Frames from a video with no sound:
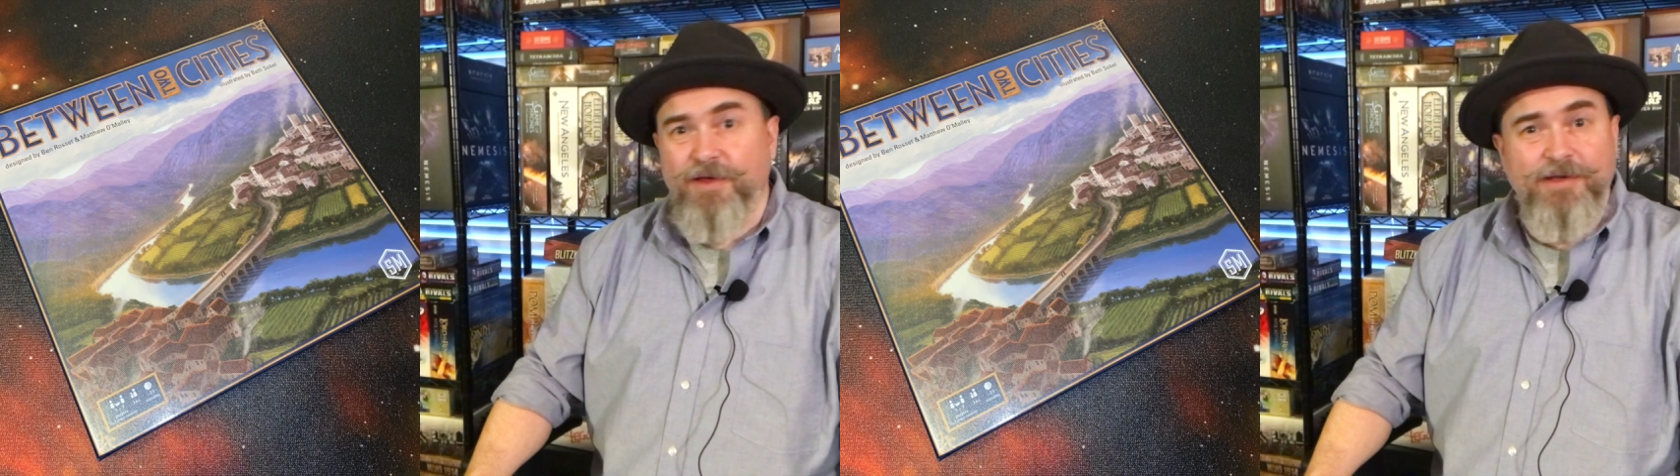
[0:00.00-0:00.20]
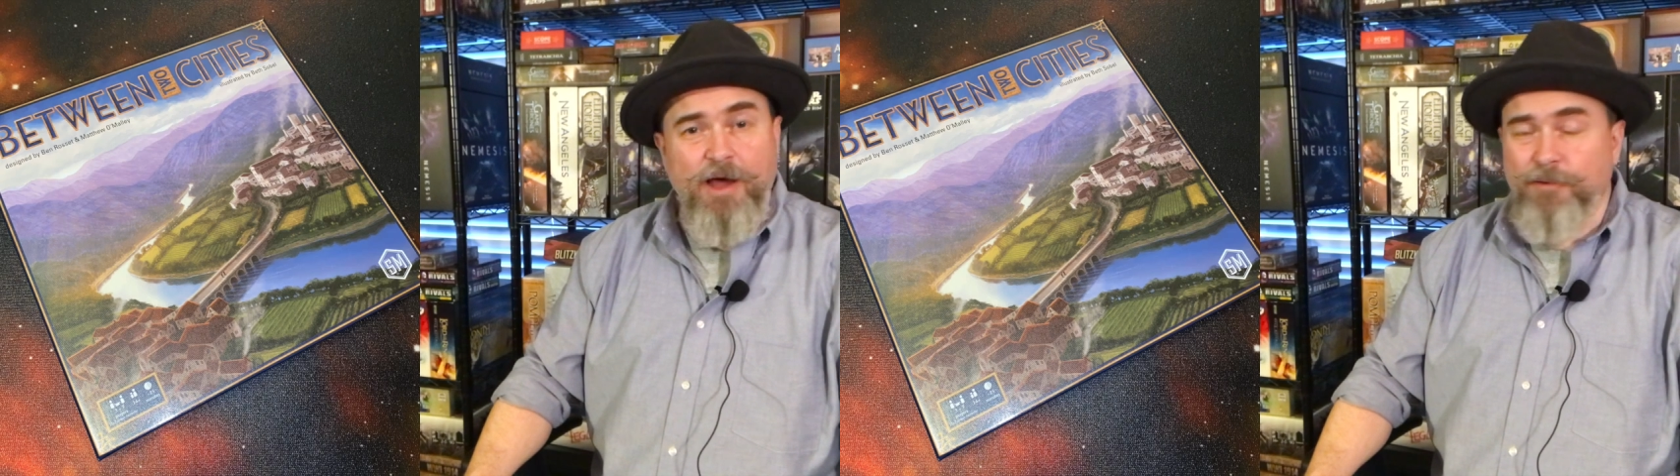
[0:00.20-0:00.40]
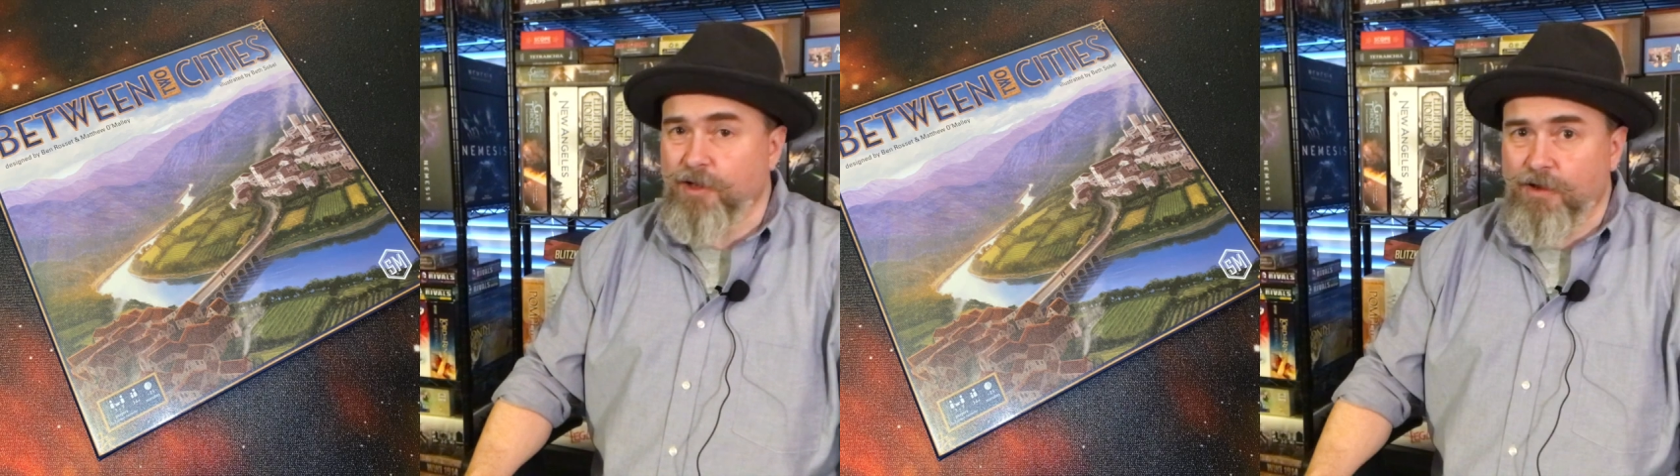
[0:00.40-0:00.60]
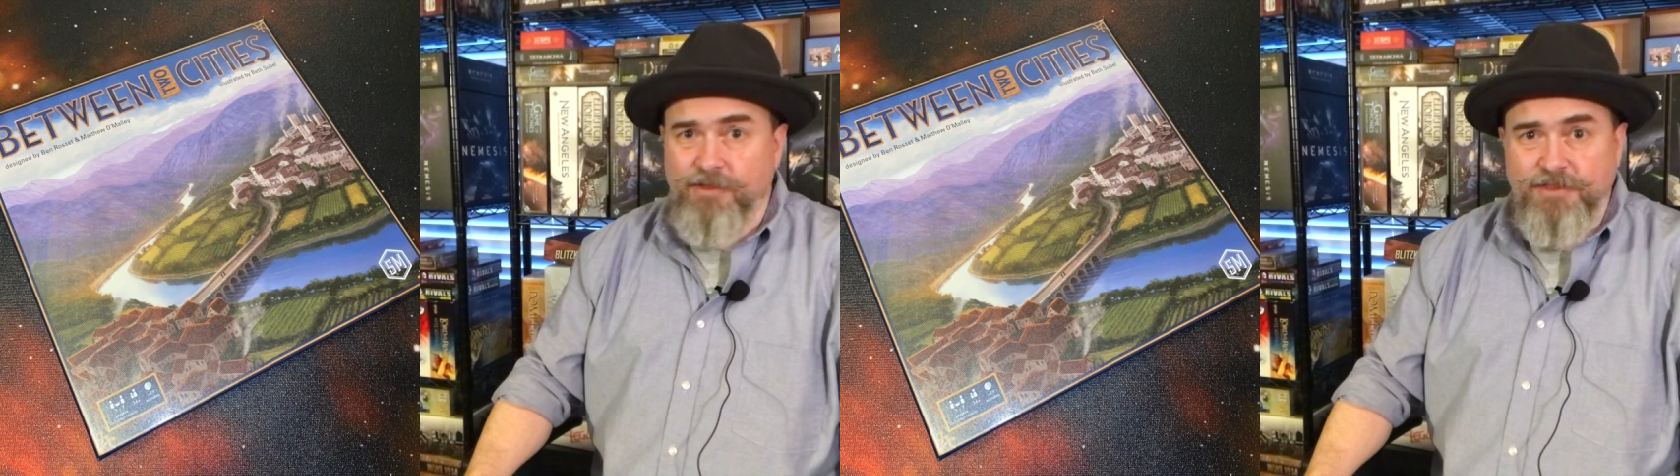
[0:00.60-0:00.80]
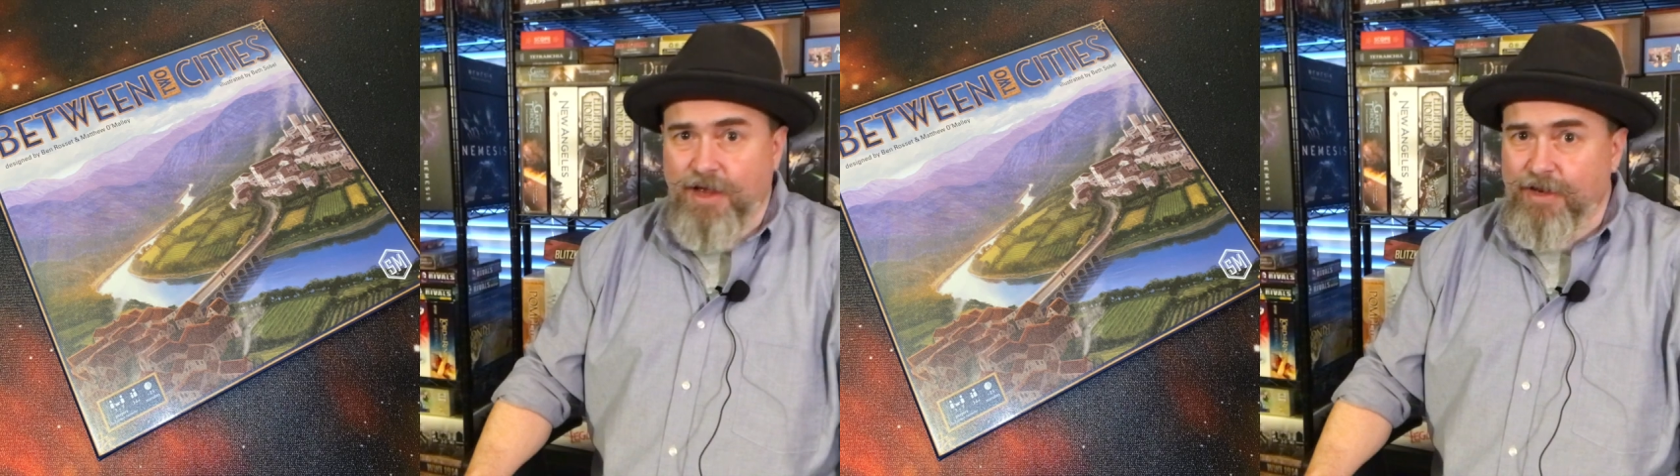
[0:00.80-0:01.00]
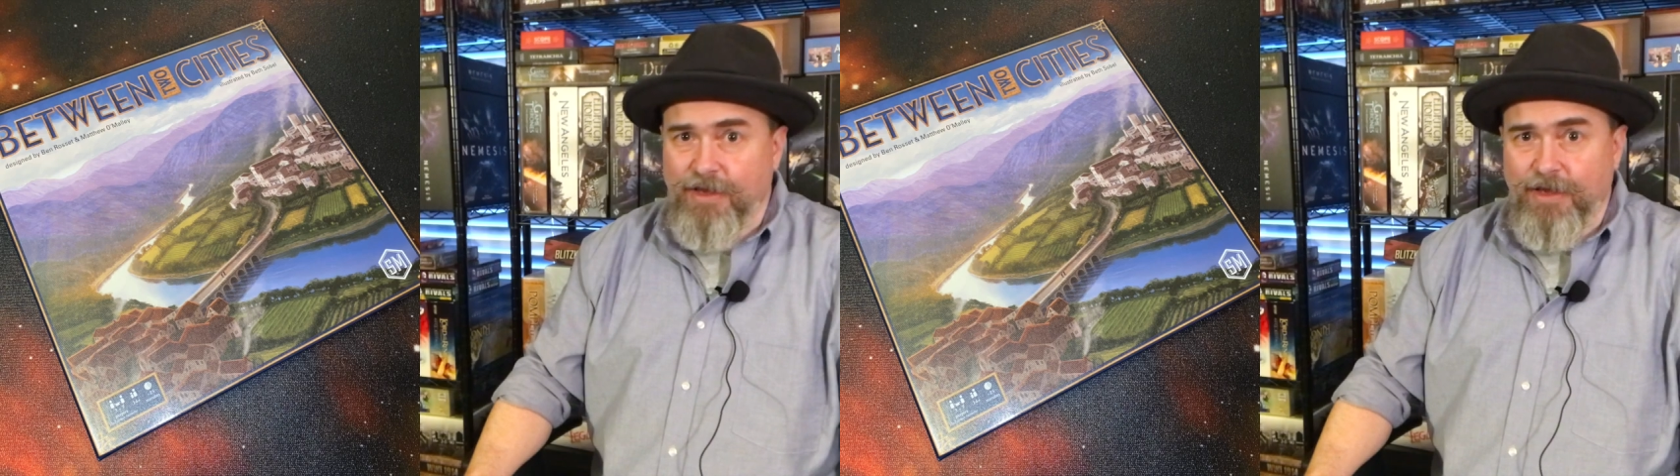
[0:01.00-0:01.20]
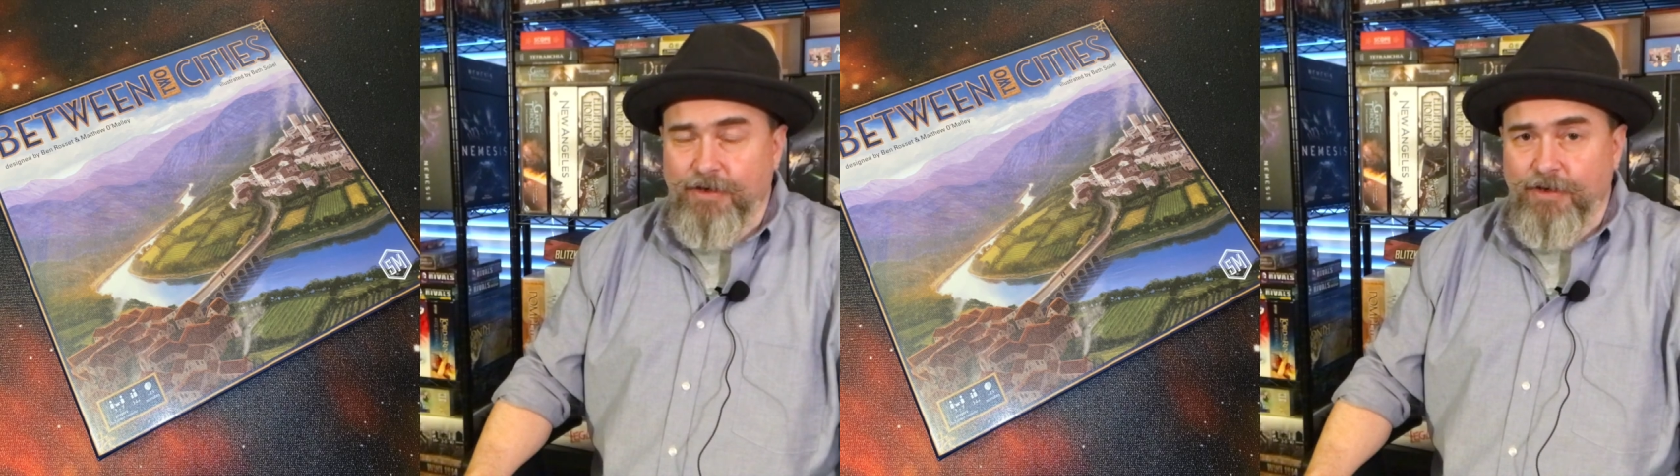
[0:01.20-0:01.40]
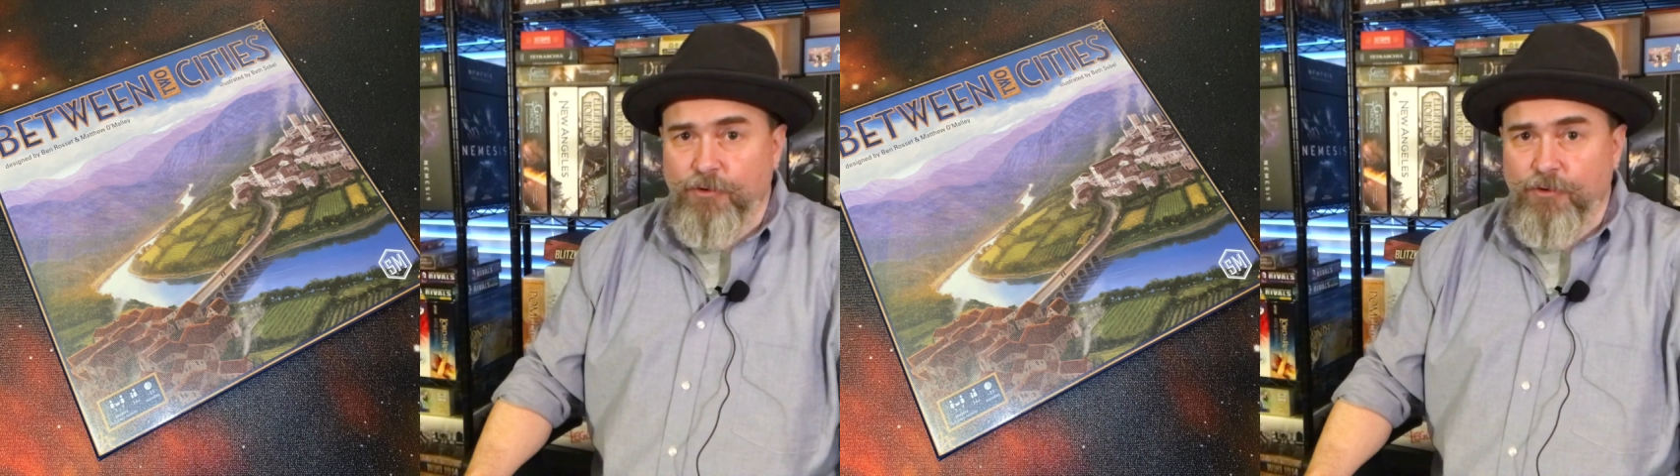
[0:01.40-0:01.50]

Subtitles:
The automata does not get a